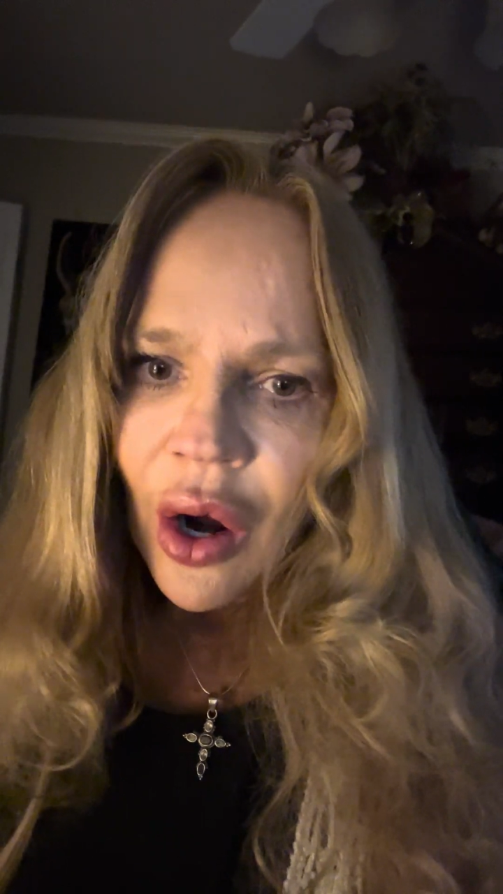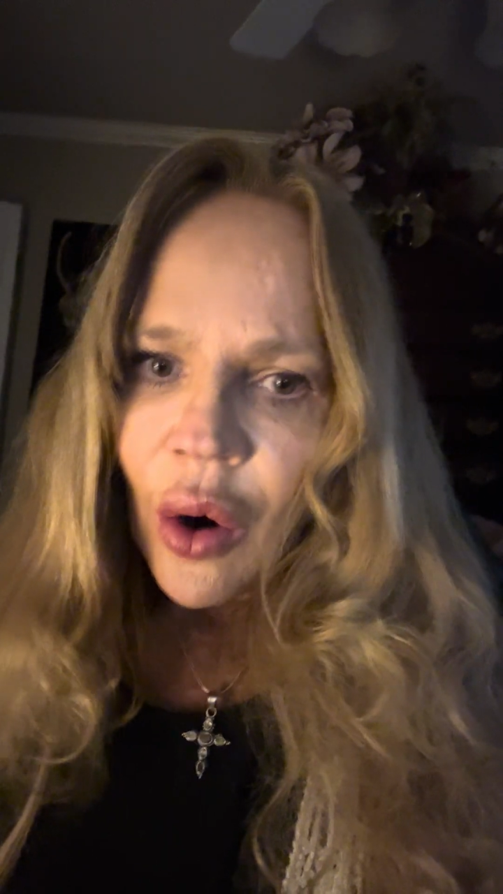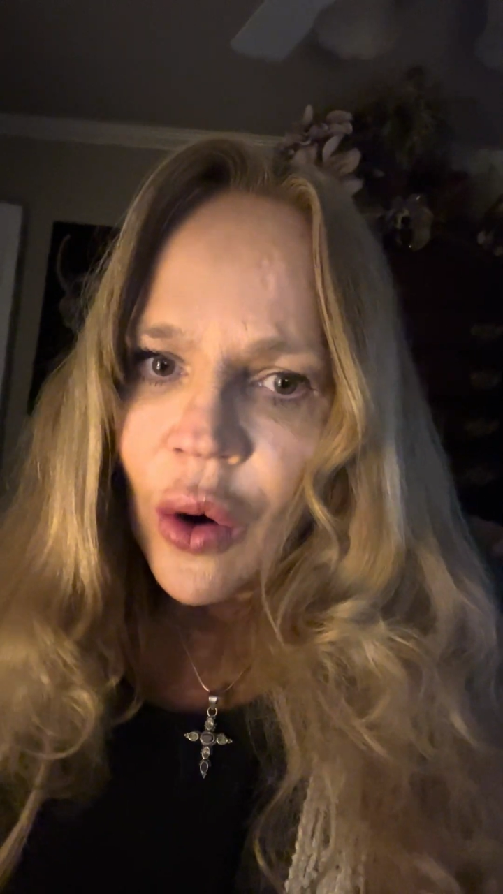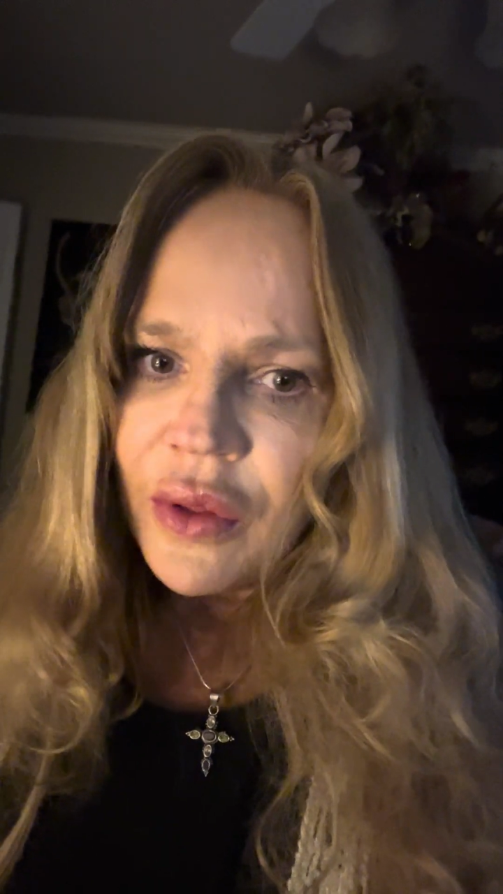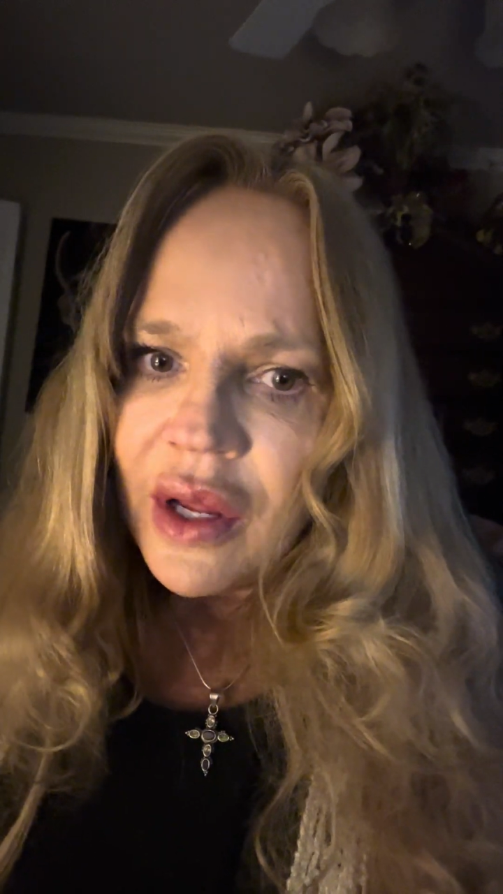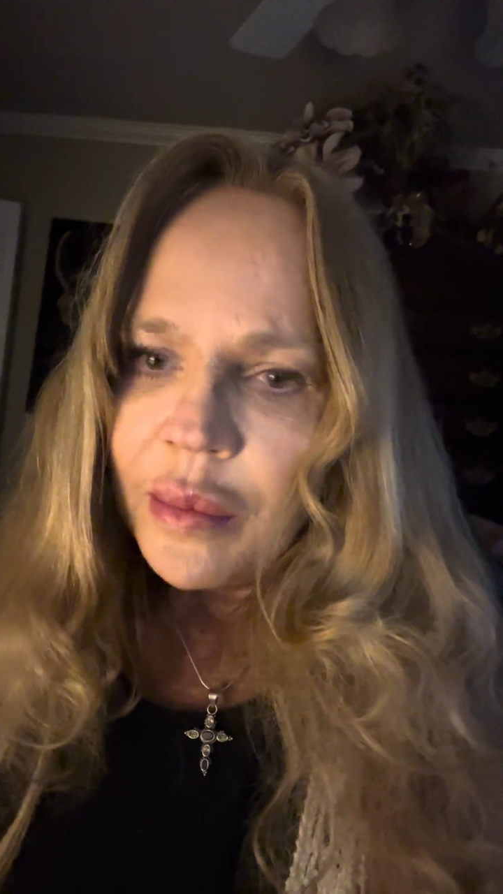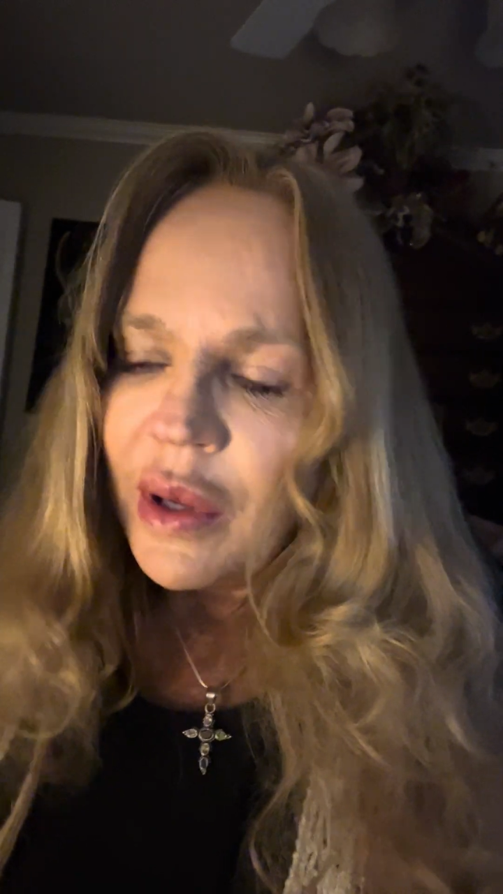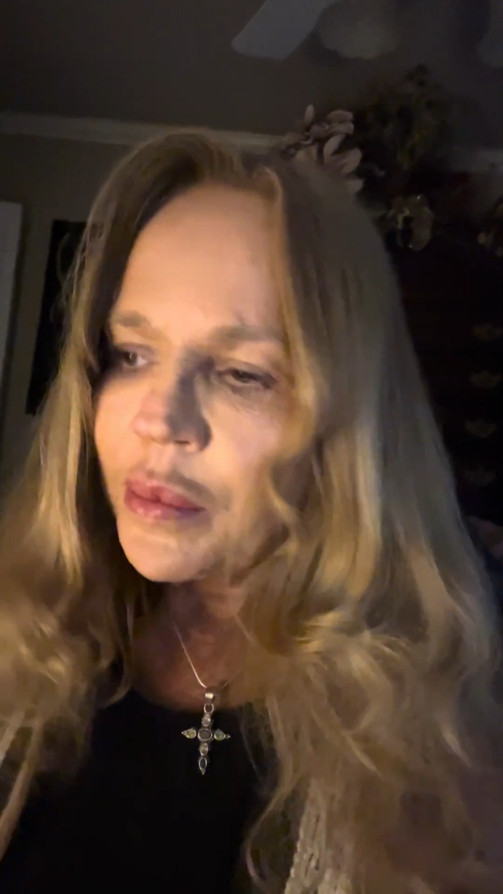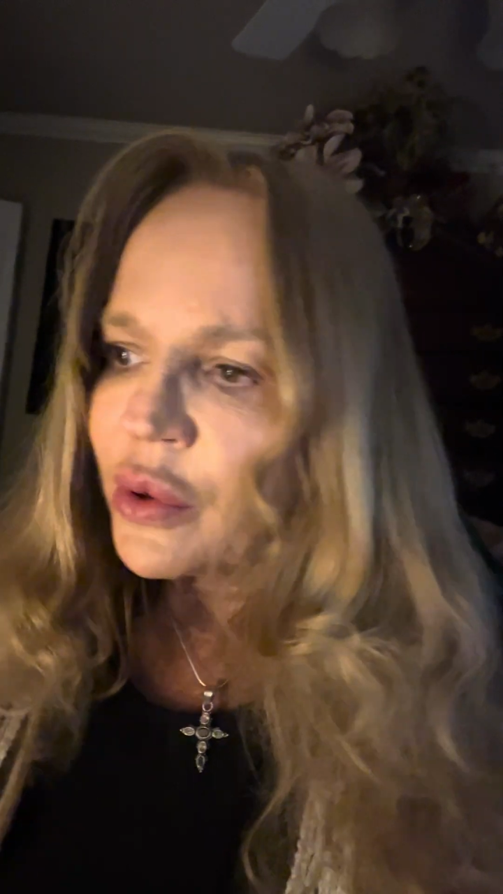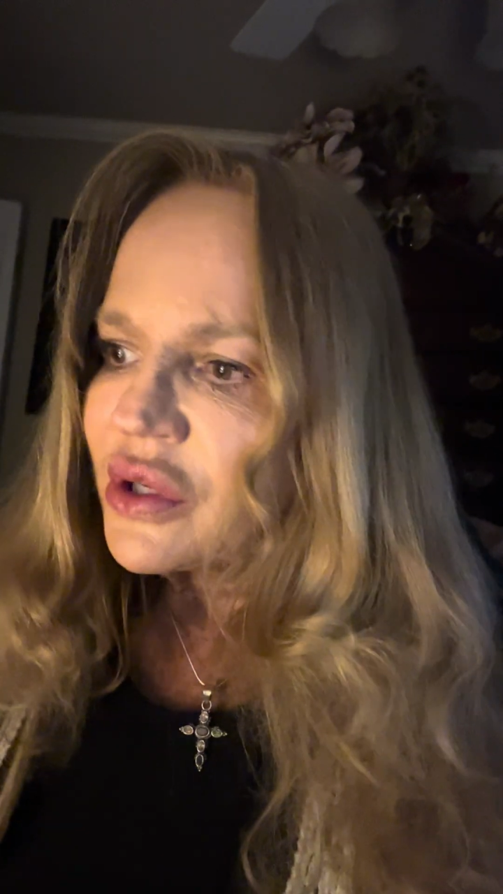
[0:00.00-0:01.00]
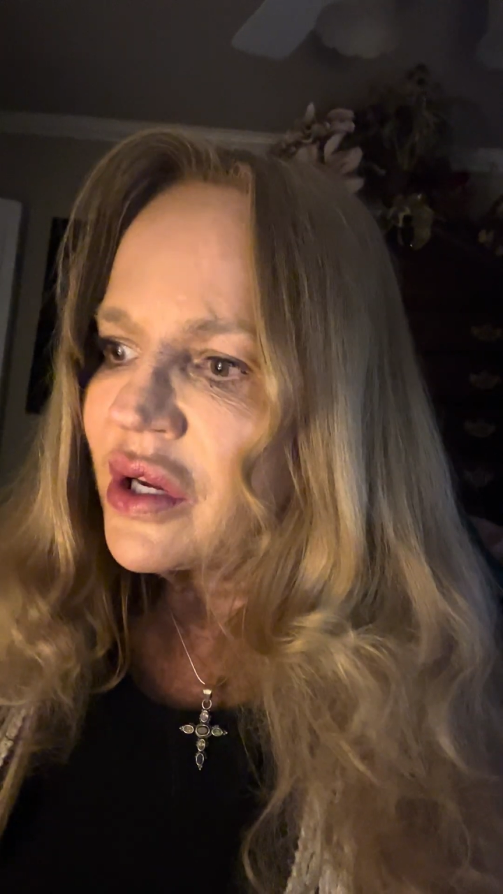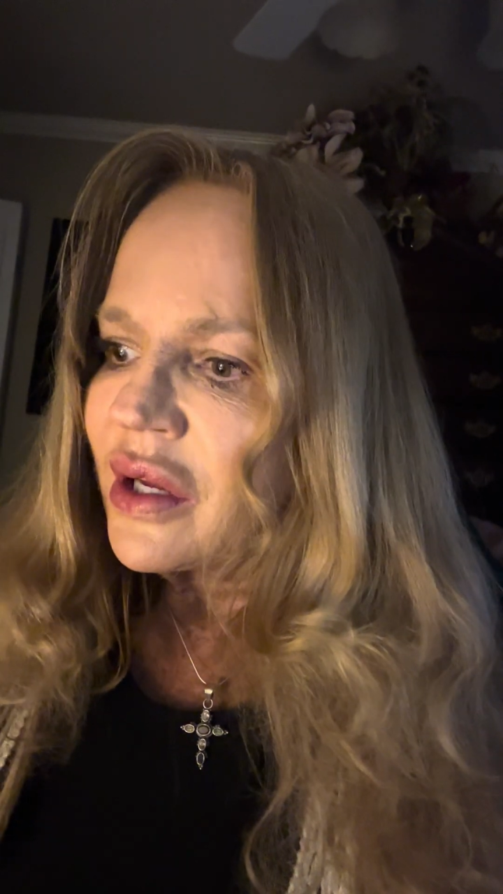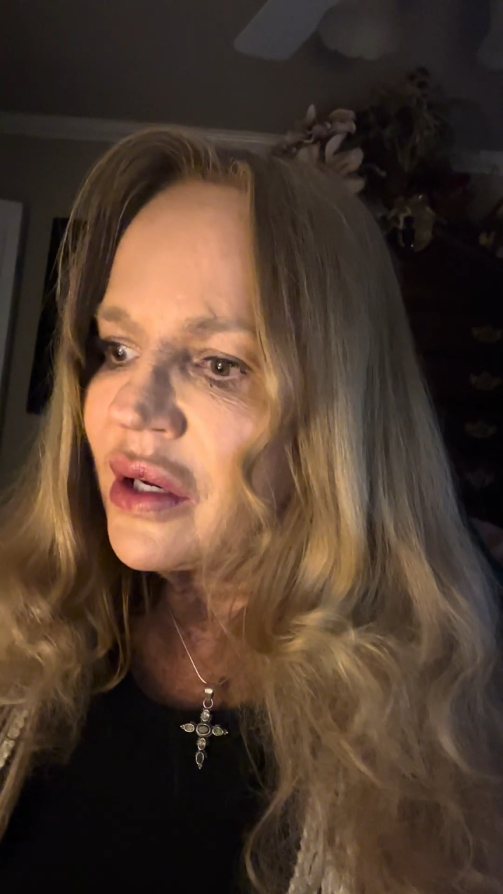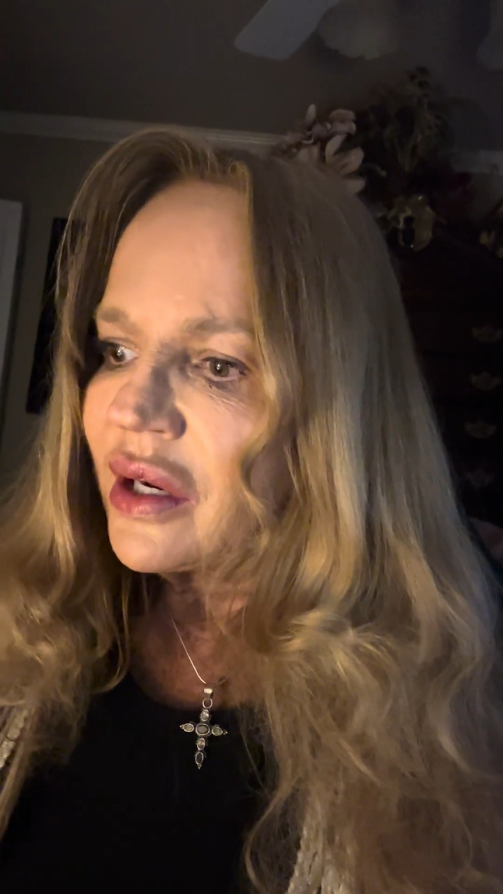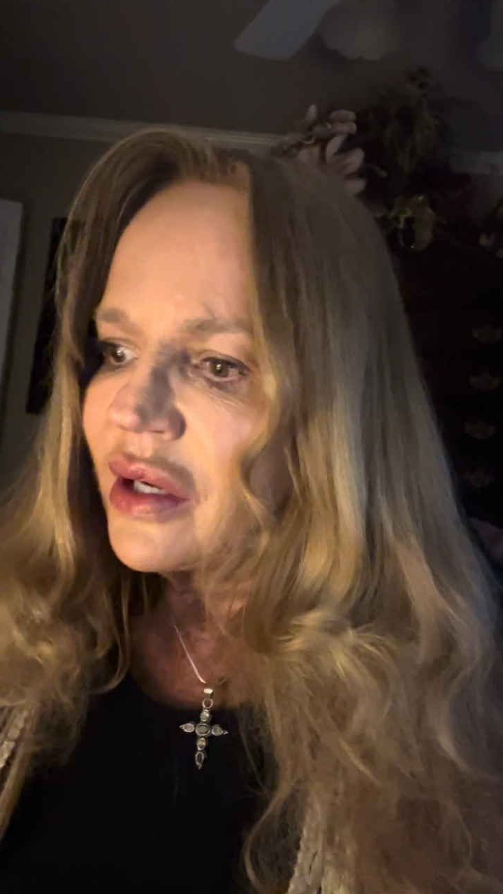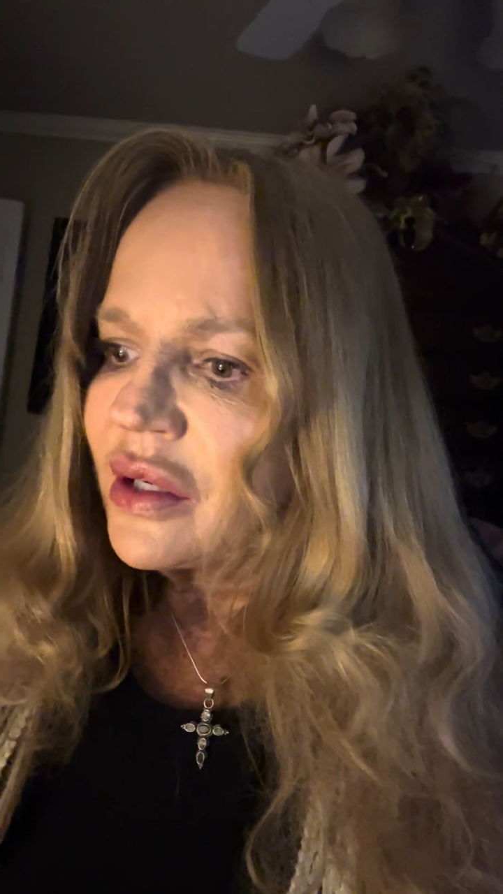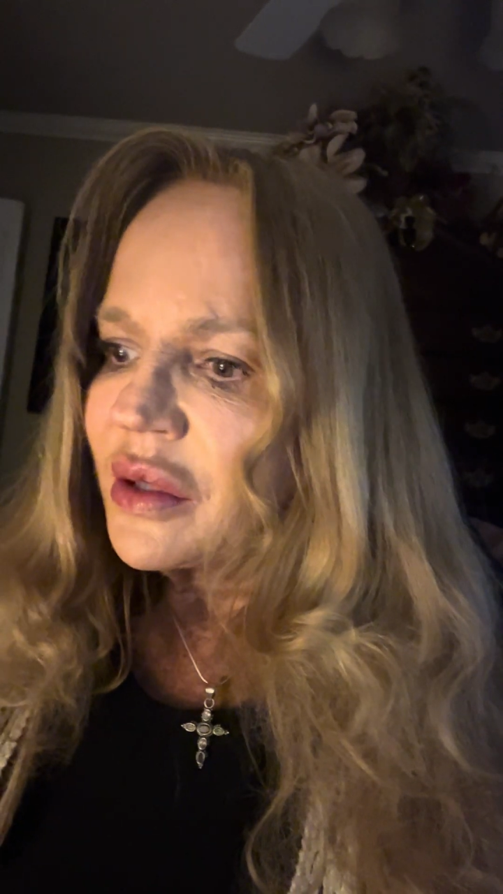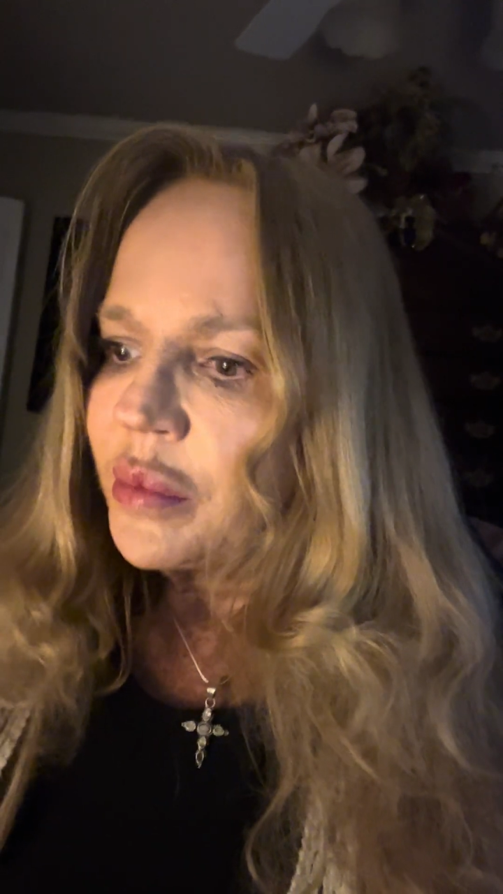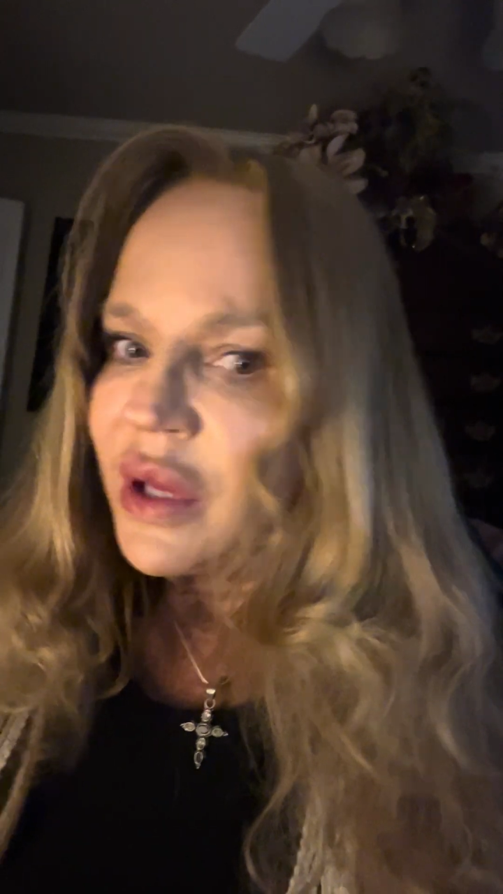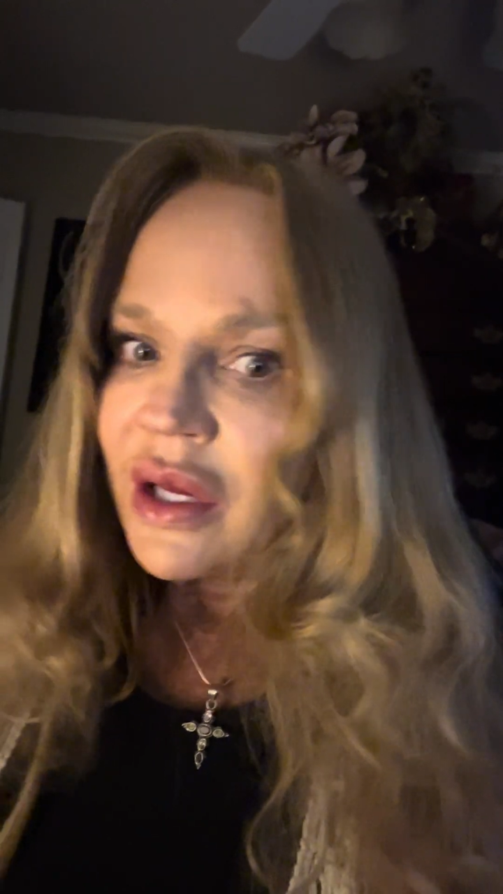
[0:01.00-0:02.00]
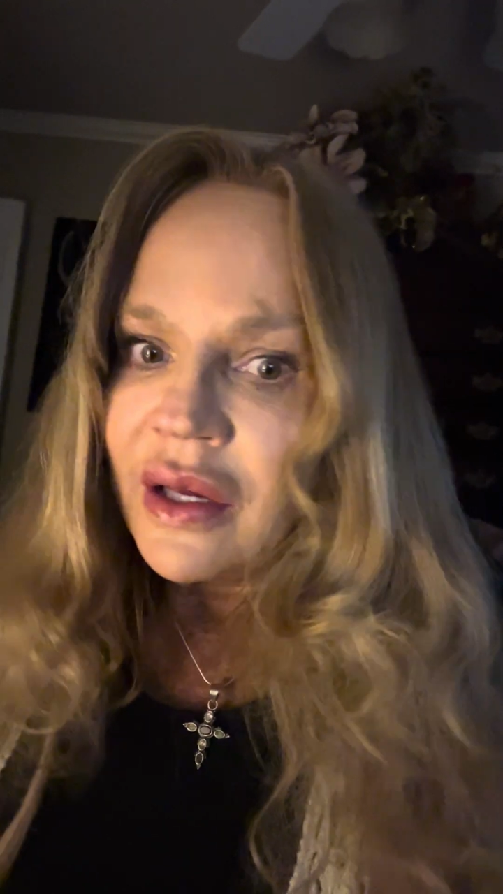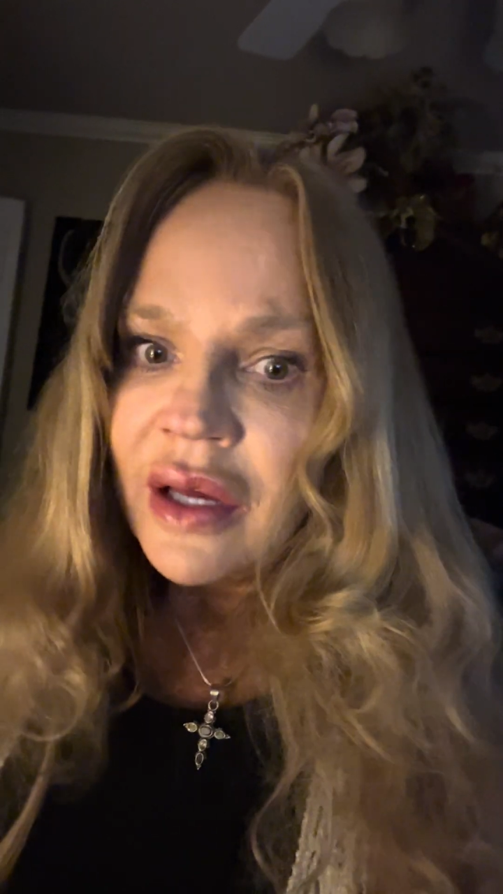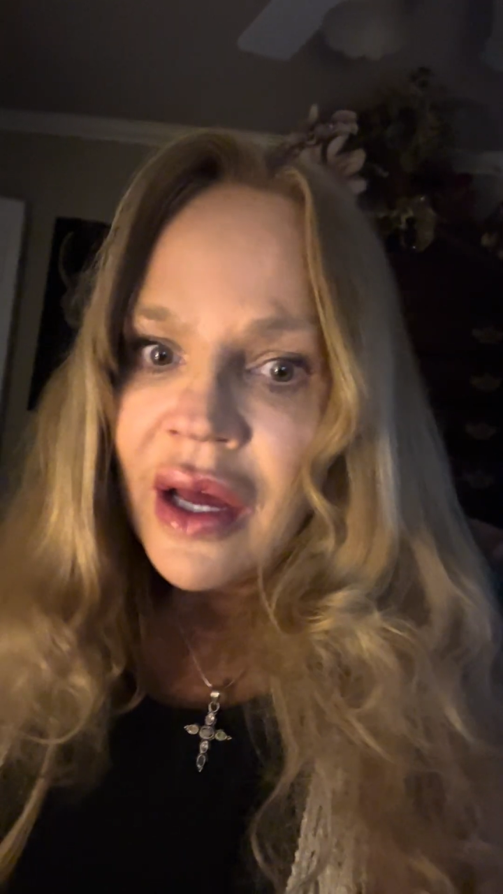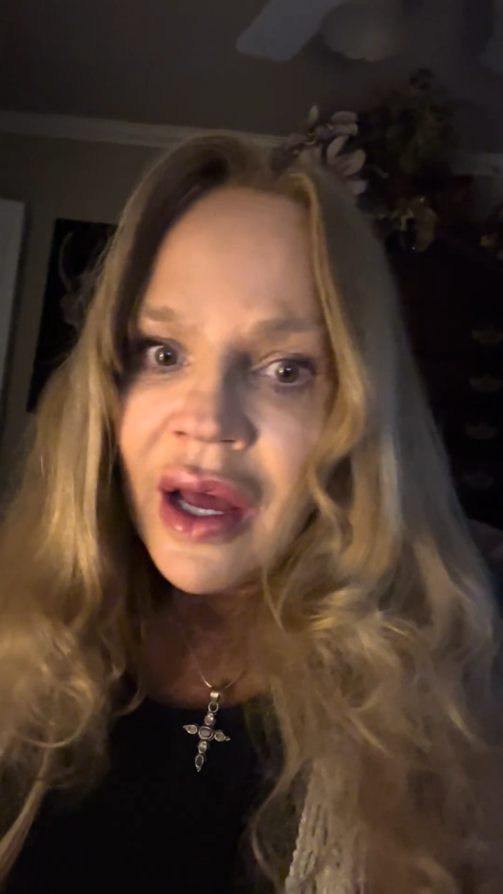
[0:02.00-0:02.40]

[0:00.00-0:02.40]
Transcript: or they'd be pretending to be